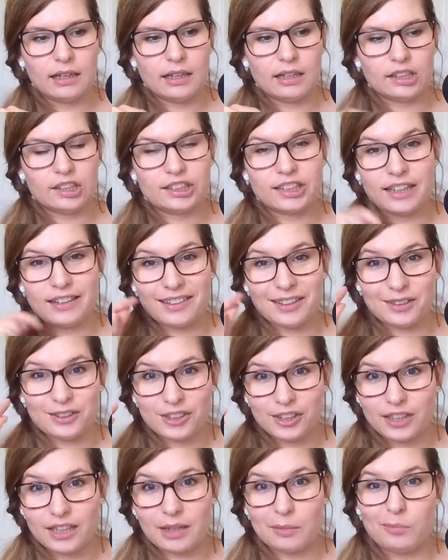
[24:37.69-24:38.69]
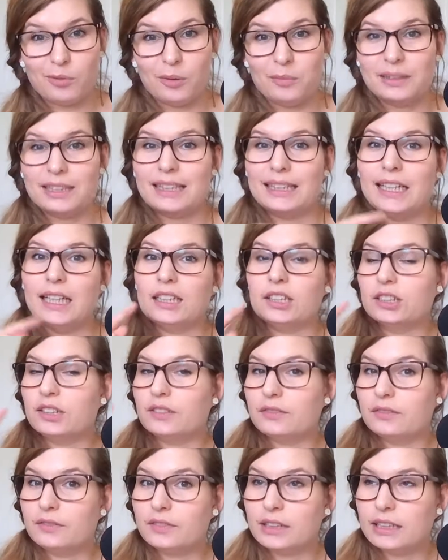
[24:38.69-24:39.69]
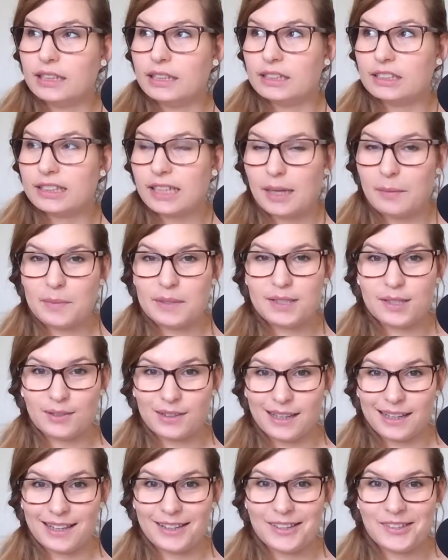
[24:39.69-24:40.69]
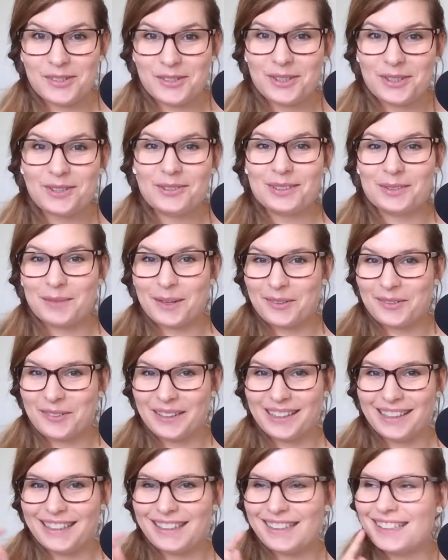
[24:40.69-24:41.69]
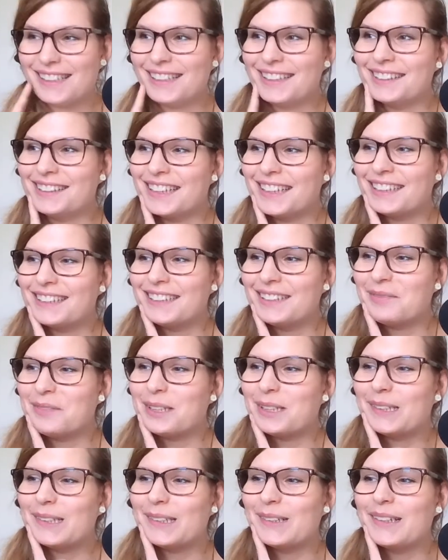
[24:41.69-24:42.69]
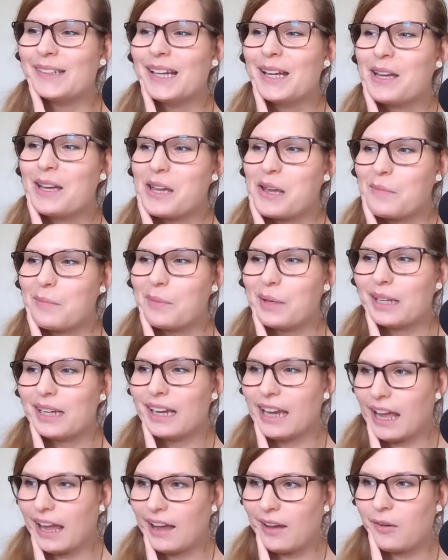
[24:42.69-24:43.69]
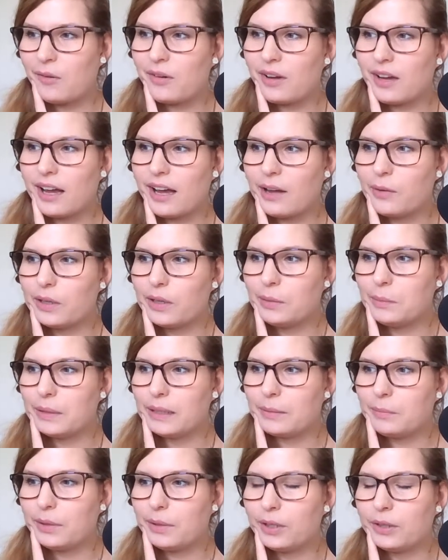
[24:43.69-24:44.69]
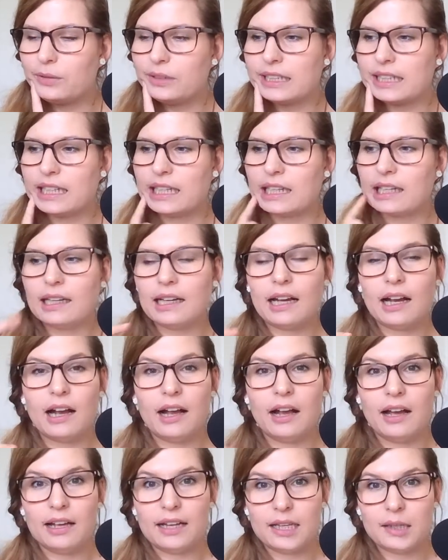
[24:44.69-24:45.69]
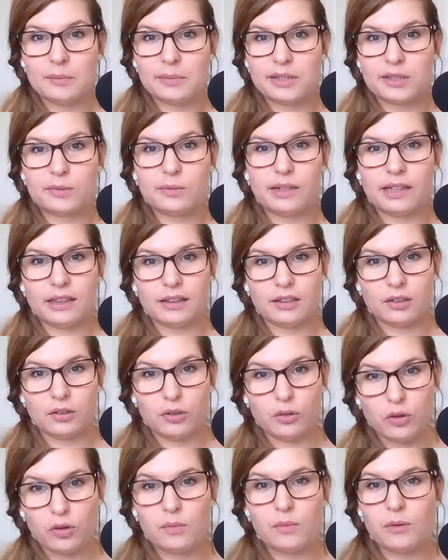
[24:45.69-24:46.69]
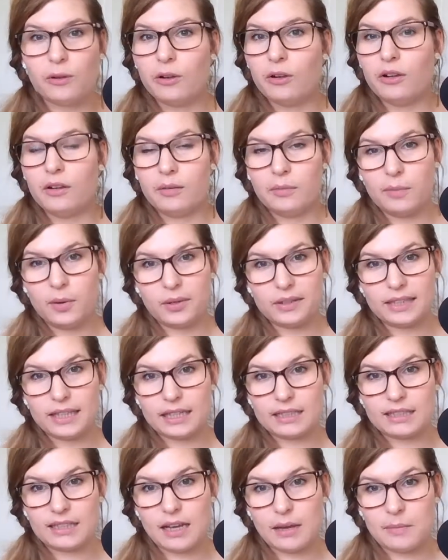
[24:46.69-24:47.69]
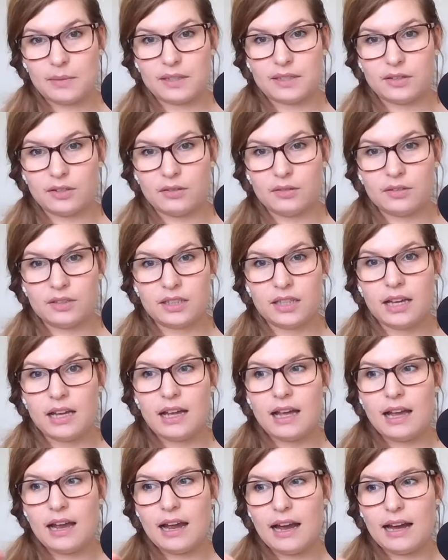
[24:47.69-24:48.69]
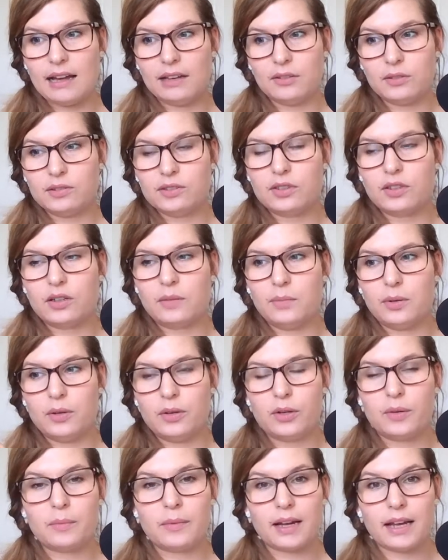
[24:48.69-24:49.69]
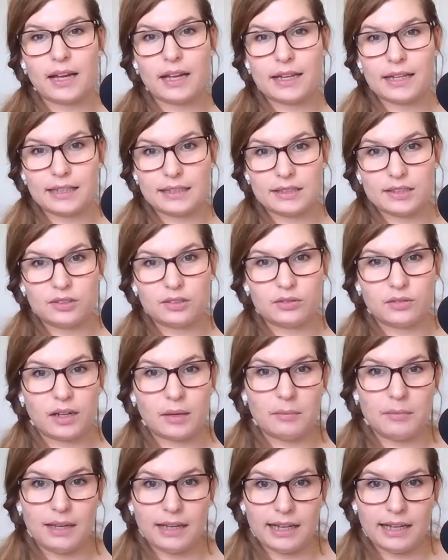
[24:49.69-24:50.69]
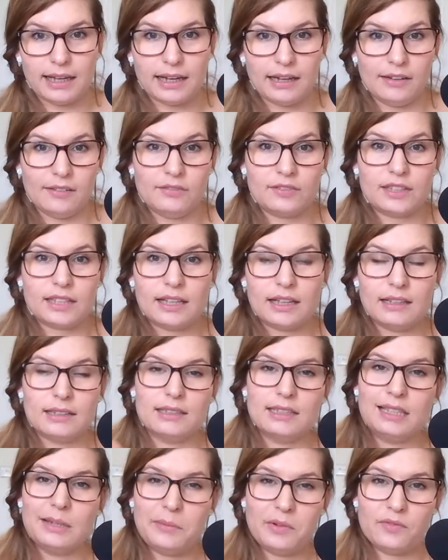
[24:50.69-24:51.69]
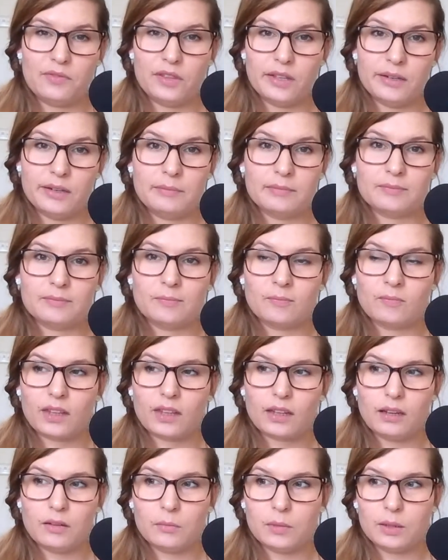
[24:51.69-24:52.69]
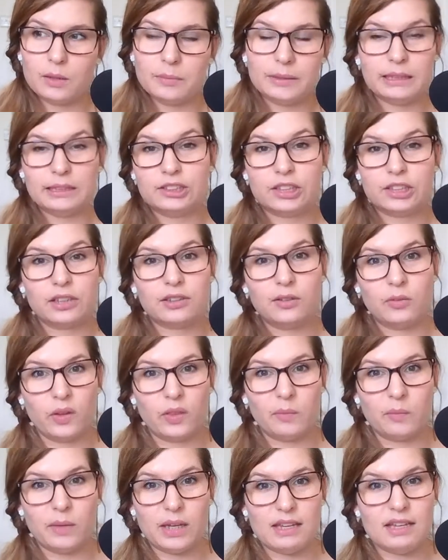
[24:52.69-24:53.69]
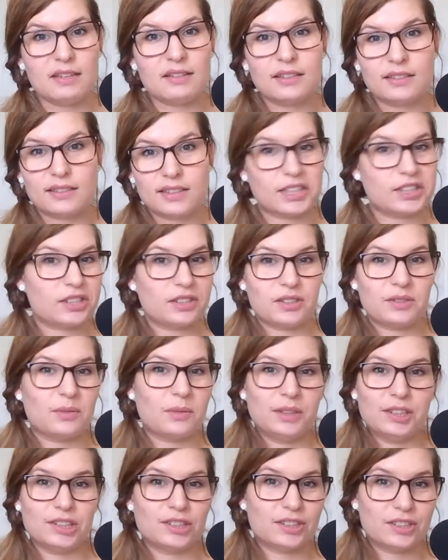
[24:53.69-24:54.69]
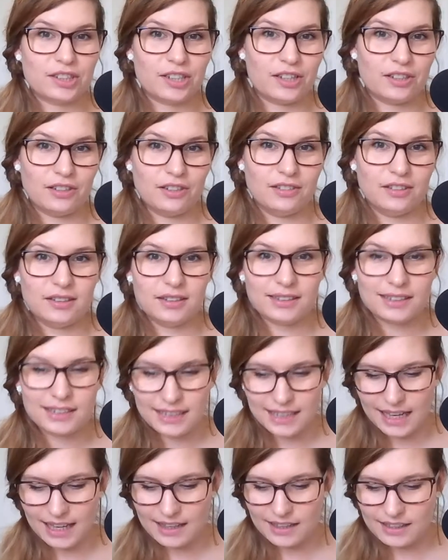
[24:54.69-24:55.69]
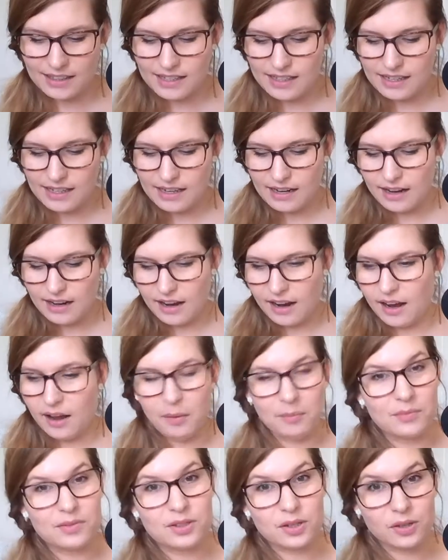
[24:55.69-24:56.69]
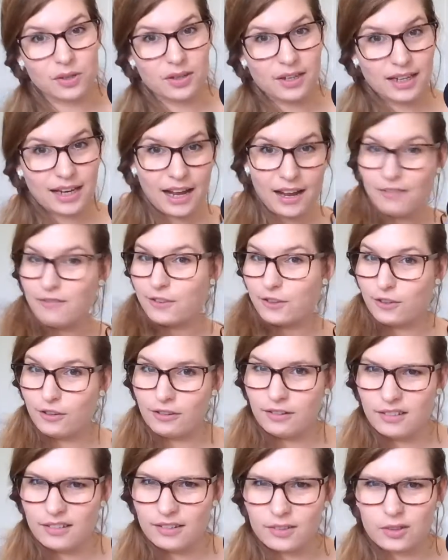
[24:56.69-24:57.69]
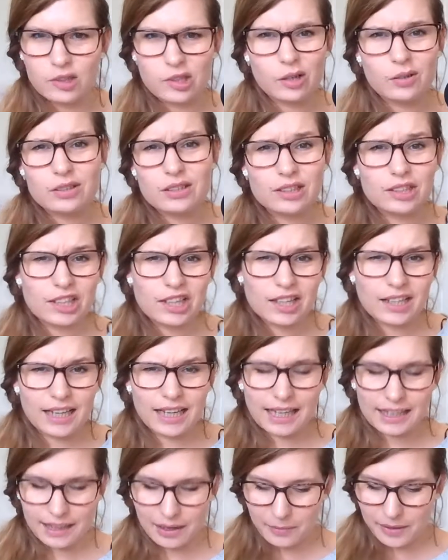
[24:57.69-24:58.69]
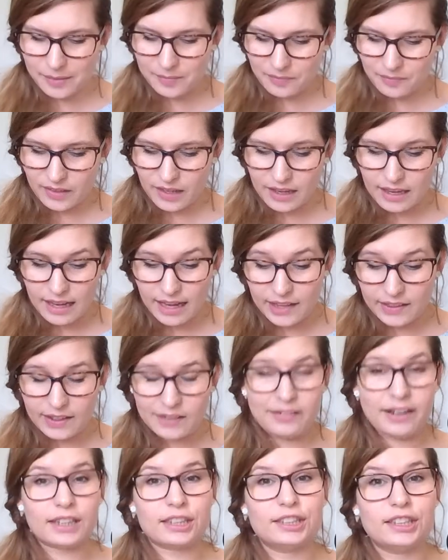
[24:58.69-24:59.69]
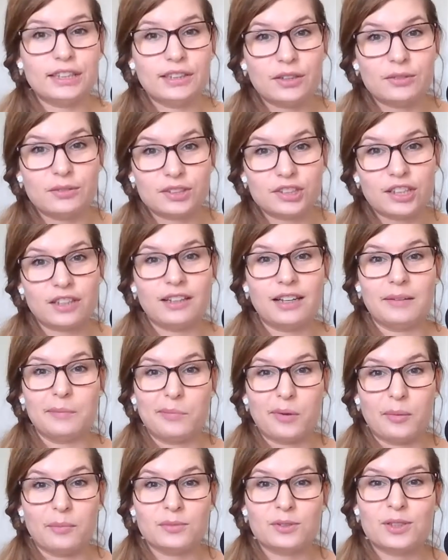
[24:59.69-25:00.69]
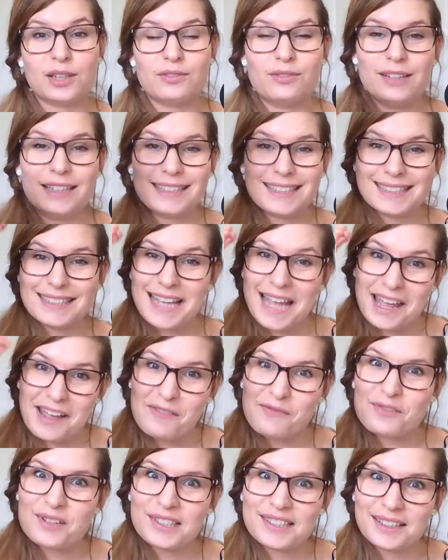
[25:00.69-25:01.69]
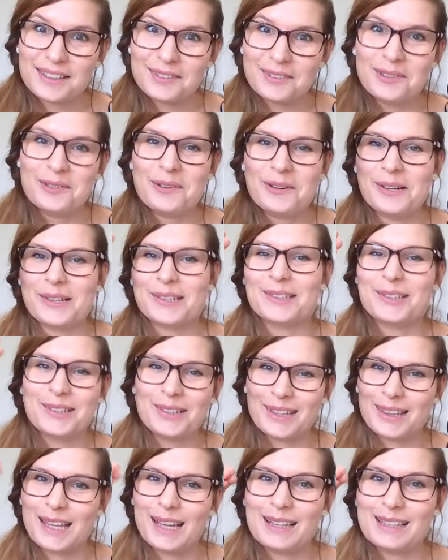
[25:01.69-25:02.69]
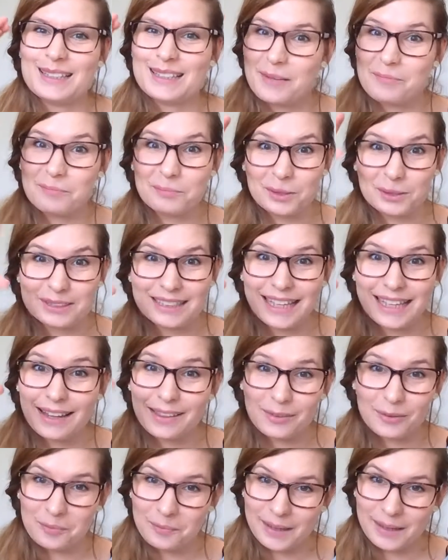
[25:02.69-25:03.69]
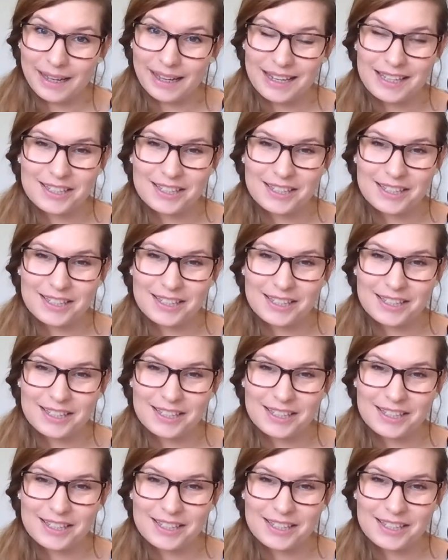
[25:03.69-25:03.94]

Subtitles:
sharing a journaling prompt at the end of each episode like I used to, as my friend Lindsay suggested me to do. But now I will be uploading in between the normal podcast episodes. I'll also upload my Instagram lives, and some of them will be journal with me sessions where we just journal together. So you can have your dose of journaling that way. And they're actually those journaling prompts. So if you listen to every single one, you could then assemble together my